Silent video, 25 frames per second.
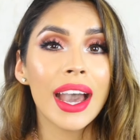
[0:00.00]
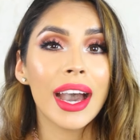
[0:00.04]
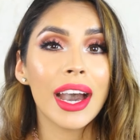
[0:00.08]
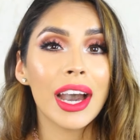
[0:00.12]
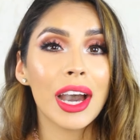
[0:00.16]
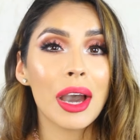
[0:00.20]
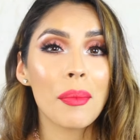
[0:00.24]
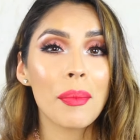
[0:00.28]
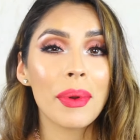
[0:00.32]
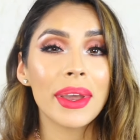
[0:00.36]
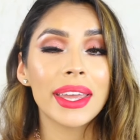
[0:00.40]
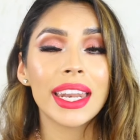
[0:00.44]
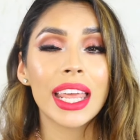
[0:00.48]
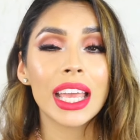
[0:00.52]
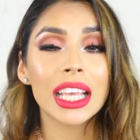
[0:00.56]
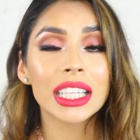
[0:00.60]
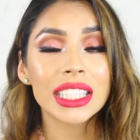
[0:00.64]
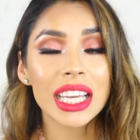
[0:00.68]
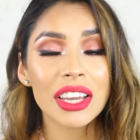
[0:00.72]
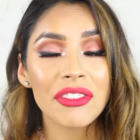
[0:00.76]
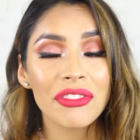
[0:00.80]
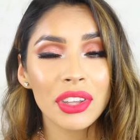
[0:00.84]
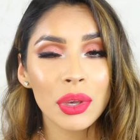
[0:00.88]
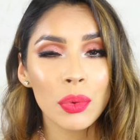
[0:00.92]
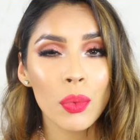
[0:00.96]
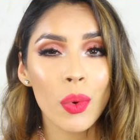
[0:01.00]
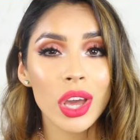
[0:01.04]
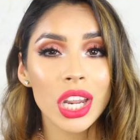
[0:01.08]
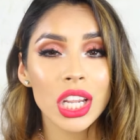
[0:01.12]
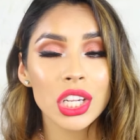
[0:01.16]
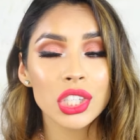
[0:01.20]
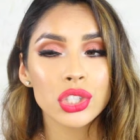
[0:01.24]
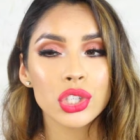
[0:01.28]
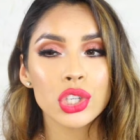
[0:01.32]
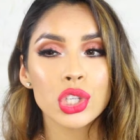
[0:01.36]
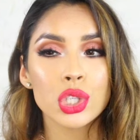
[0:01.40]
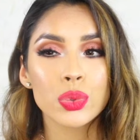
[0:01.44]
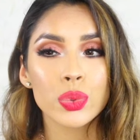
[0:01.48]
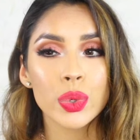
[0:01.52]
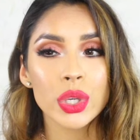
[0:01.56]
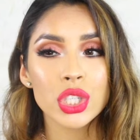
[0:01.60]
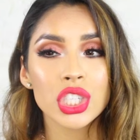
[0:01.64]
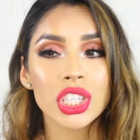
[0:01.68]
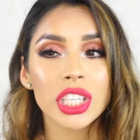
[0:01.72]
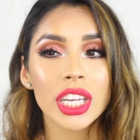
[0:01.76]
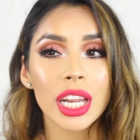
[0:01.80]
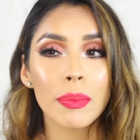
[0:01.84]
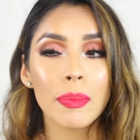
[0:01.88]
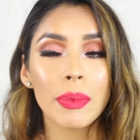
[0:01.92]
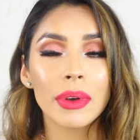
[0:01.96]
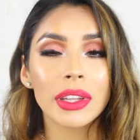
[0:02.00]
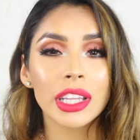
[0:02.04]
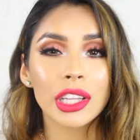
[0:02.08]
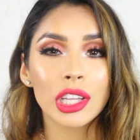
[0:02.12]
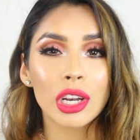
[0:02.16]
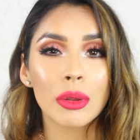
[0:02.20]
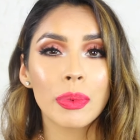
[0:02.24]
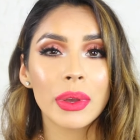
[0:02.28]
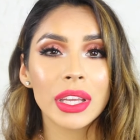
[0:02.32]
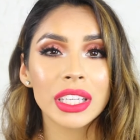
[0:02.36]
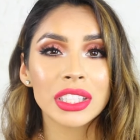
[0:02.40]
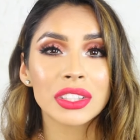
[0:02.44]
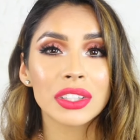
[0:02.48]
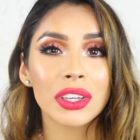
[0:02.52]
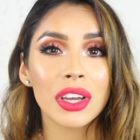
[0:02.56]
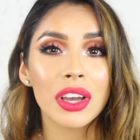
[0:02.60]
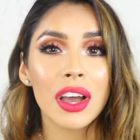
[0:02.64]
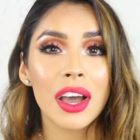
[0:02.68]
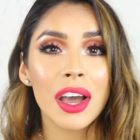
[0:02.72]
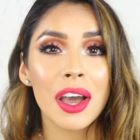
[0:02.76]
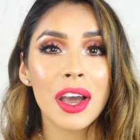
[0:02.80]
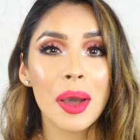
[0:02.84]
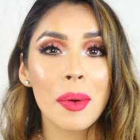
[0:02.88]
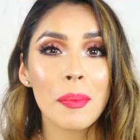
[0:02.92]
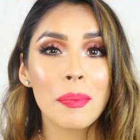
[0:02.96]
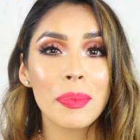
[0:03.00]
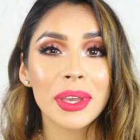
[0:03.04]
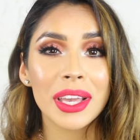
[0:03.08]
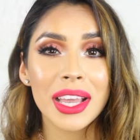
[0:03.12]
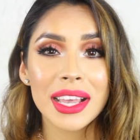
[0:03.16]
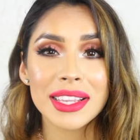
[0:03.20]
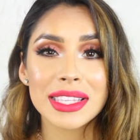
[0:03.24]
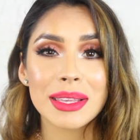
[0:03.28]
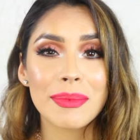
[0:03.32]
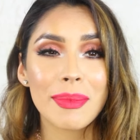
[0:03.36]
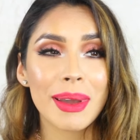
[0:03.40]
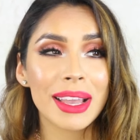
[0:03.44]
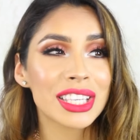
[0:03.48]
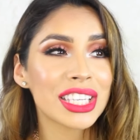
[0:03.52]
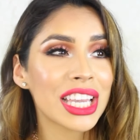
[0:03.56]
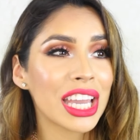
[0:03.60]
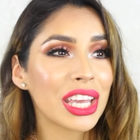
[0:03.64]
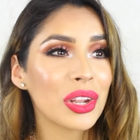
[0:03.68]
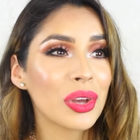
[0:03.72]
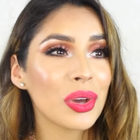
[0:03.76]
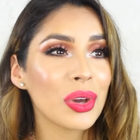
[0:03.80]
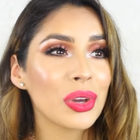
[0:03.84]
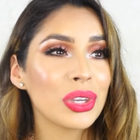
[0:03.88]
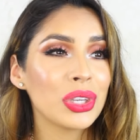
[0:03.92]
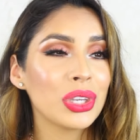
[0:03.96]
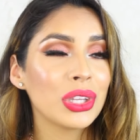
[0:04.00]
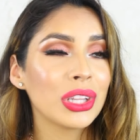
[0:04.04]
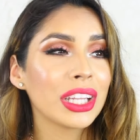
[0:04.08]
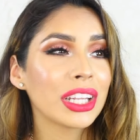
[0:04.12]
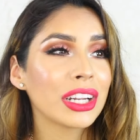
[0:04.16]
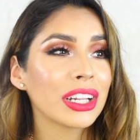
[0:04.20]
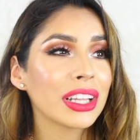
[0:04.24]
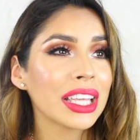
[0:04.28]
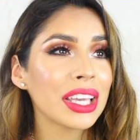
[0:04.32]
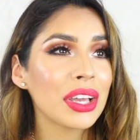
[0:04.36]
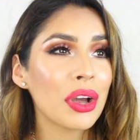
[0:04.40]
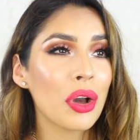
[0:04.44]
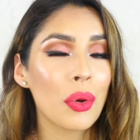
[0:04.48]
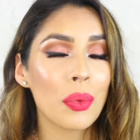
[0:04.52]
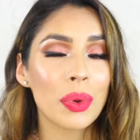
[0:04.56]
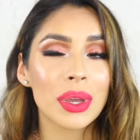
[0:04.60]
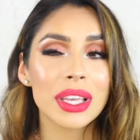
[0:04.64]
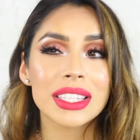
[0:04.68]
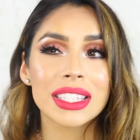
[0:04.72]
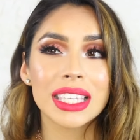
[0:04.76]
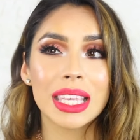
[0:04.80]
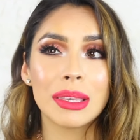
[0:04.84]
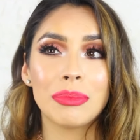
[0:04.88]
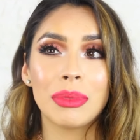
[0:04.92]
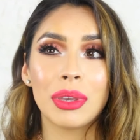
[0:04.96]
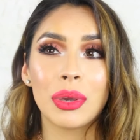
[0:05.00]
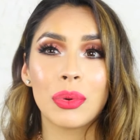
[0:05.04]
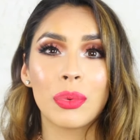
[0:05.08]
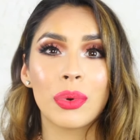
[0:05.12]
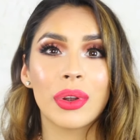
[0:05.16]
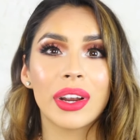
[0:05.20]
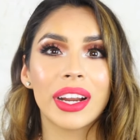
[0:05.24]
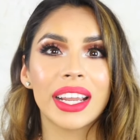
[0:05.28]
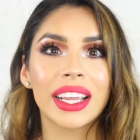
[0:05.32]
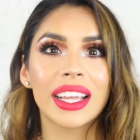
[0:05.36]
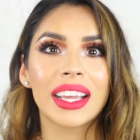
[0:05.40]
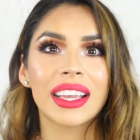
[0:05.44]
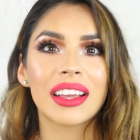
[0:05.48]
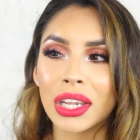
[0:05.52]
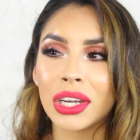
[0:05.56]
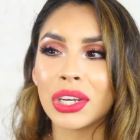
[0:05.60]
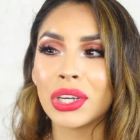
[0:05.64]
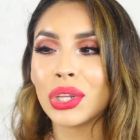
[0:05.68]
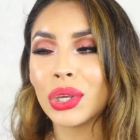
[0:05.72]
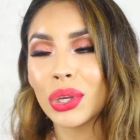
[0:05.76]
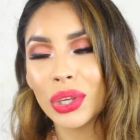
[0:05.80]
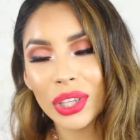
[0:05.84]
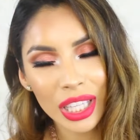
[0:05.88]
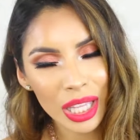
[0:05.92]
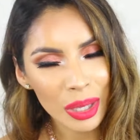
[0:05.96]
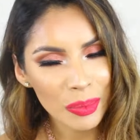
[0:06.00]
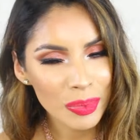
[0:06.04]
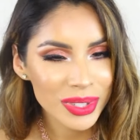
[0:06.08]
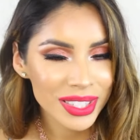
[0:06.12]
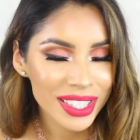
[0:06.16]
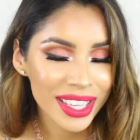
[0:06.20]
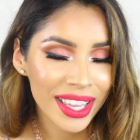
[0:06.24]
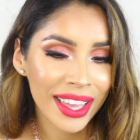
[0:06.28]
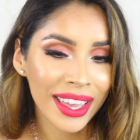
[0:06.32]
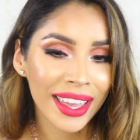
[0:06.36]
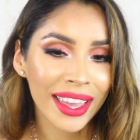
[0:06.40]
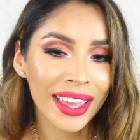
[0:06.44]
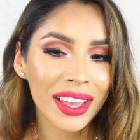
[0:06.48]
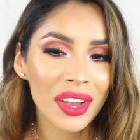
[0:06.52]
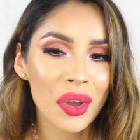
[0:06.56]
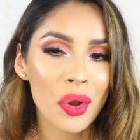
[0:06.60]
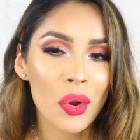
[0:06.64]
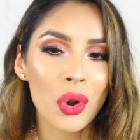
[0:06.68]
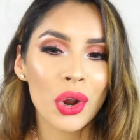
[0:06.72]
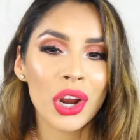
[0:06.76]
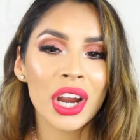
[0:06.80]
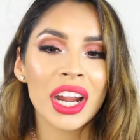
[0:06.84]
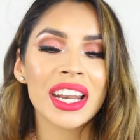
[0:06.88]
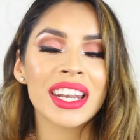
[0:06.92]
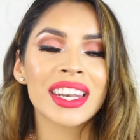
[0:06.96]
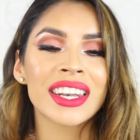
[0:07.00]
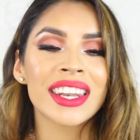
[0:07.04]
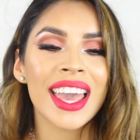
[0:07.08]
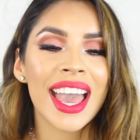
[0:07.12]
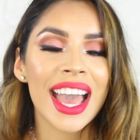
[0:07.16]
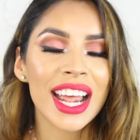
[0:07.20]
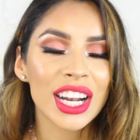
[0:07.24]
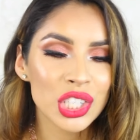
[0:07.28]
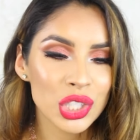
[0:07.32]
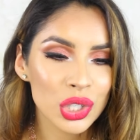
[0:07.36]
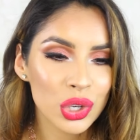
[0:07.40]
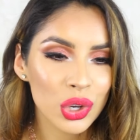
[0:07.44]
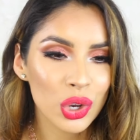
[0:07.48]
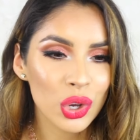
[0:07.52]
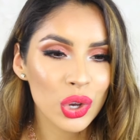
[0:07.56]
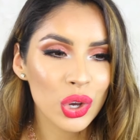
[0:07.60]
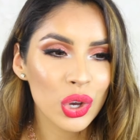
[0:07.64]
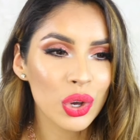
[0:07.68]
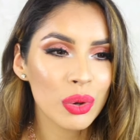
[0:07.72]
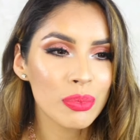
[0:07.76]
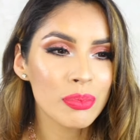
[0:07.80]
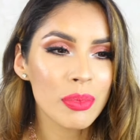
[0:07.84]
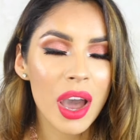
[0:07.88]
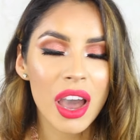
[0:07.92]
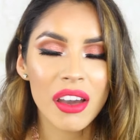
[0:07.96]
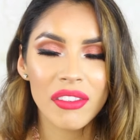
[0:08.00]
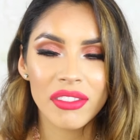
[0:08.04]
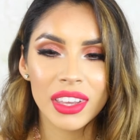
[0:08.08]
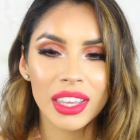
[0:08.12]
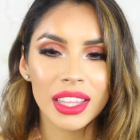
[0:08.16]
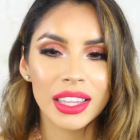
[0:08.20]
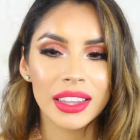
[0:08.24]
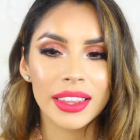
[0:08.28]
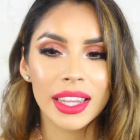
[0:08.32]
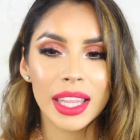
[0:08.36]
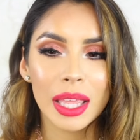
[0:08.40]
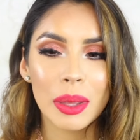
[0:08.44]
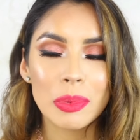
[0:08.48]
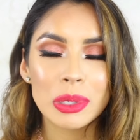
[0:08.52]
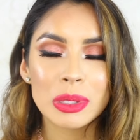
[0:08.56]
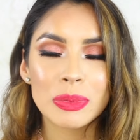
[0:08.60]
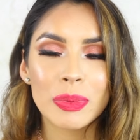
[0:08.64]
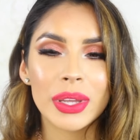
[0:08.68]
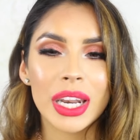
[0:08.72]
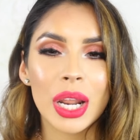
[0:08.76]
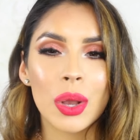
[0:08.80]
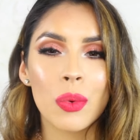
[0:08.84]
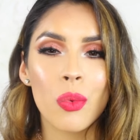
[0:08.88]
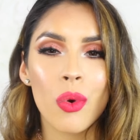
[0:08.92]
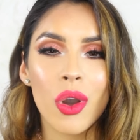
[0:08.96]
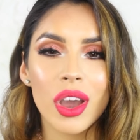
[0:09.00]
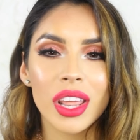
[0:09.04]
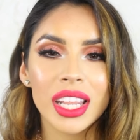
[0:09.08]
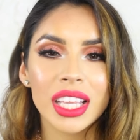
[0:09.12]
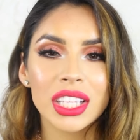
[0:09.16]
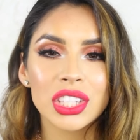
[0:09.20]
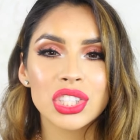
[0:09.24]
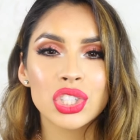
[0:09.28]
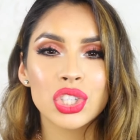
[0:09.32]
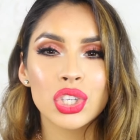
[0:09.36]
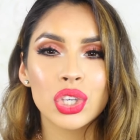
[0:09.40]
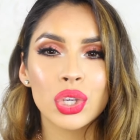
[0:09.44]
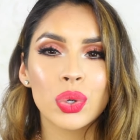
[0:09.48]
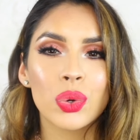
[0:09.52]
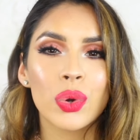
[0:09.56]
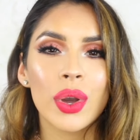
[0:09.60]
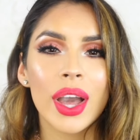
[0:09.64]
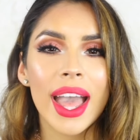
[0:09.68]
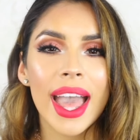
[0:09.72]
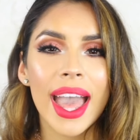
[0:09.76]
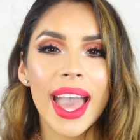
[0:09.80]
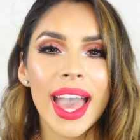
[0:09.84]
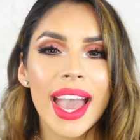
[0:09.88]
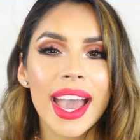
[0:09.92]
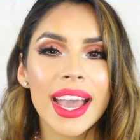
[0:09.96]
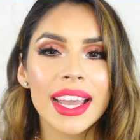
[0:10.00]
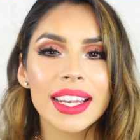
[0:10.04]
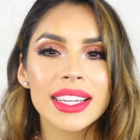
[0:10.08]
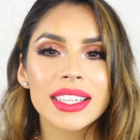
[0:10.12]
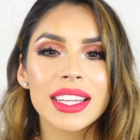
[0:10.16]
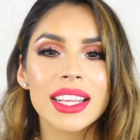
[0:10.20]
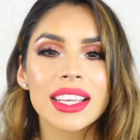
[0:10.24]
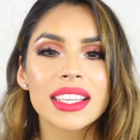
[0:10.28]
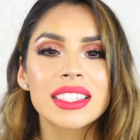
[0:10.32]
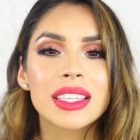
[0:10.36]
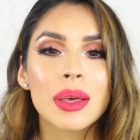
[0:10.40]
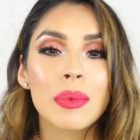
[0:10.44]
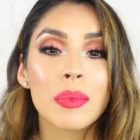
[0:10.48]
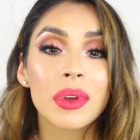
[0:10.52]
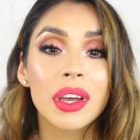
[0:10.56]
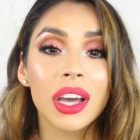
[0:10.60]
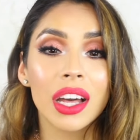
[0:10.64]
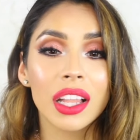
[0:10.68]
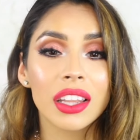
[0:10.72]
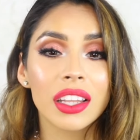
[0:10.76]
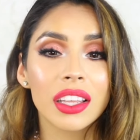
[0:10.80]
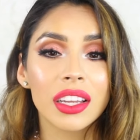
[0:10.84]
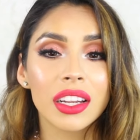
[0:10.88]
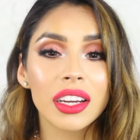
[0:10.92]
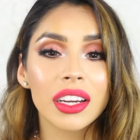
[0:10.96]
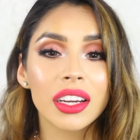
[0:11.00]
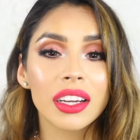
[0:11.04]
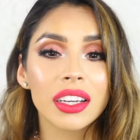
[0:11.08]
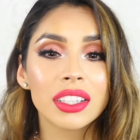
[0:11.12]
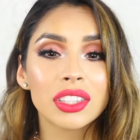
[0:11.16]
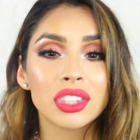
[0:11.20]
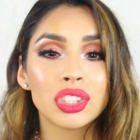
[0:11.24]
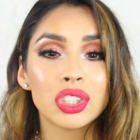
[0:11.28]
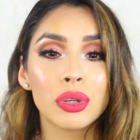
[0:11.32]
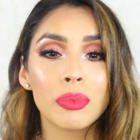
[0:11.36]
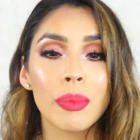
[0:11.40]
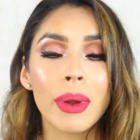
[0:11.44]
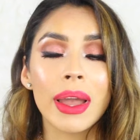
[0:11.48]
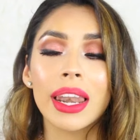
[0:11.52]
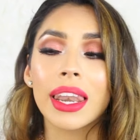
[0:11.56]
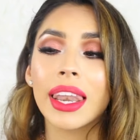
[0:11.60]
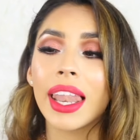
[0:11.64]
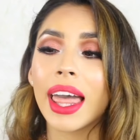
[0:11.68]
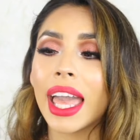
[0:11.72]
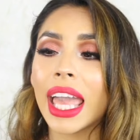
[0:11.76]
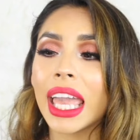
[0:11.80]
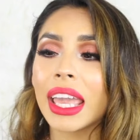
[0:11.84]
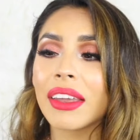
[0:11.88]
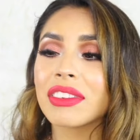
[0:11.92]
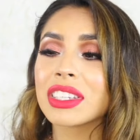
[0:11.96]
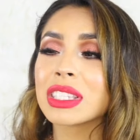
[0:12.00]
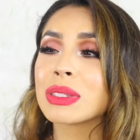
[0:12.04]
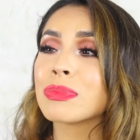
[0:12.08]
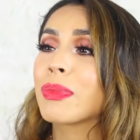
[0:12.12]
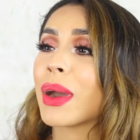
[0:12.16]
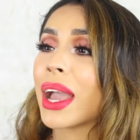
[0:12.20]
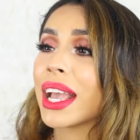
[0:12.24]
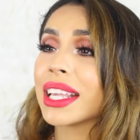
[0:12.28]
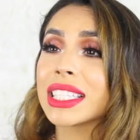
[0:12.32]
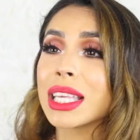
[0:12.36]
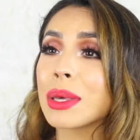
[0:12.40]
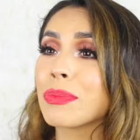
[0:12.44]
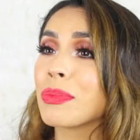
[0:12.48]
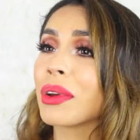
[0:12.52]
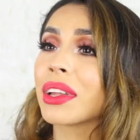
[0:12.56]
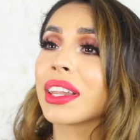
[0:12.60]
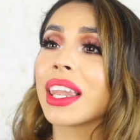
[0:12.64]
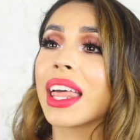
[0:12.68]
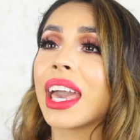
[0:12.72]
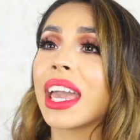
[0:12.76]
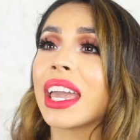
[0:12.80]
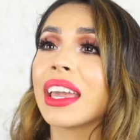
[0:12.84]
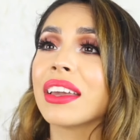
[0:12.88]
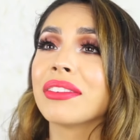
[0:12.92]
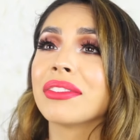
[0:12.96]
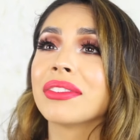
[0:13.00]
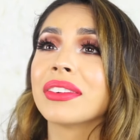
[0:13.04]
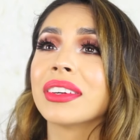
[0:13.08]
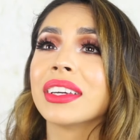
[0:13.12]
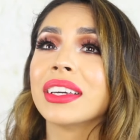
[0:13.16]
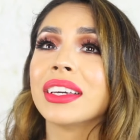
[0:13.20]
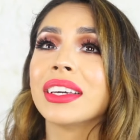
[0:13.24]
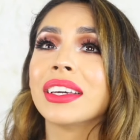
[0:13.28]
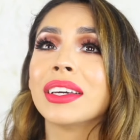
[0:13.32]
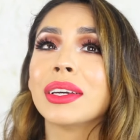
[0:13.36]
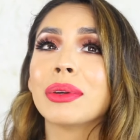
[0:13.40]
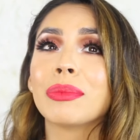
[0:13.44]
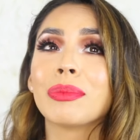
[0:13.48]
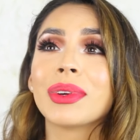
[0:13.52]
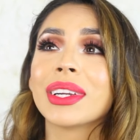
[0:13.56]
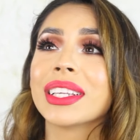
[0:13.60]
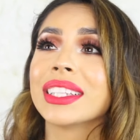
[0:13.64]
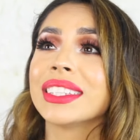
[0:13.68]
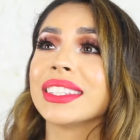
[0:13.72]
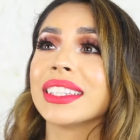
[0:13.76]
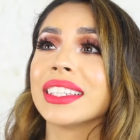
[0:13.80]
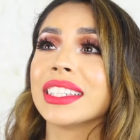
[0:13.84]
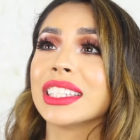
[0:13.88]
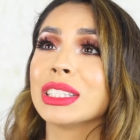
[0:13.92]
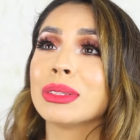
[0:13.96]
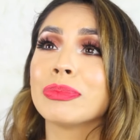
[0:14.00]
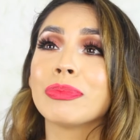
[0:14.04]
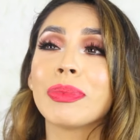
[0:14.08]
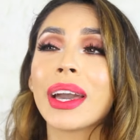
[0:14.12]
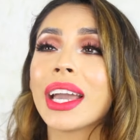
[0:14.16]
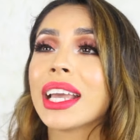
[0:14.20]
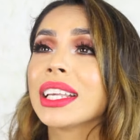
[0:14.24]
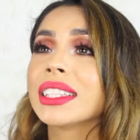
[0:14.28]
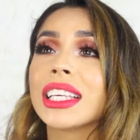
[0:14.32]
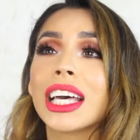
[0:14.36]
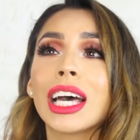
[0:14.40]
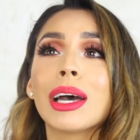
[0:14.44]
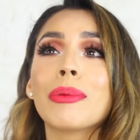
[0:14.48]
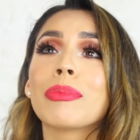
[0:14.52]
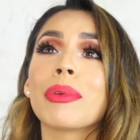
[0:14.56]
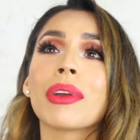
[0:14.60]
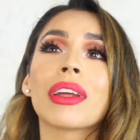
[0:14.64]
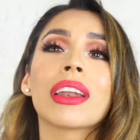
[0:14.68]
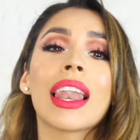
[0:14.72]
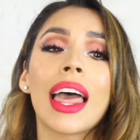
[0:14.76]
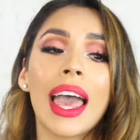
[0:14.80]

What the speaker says: And I definitely wanted to switch it up a little bit because in my channel, you literally always see me wearing new lipstick or natural mauve lips, but I wanted to add some color to my life, spice up your life. Maritza, spice up your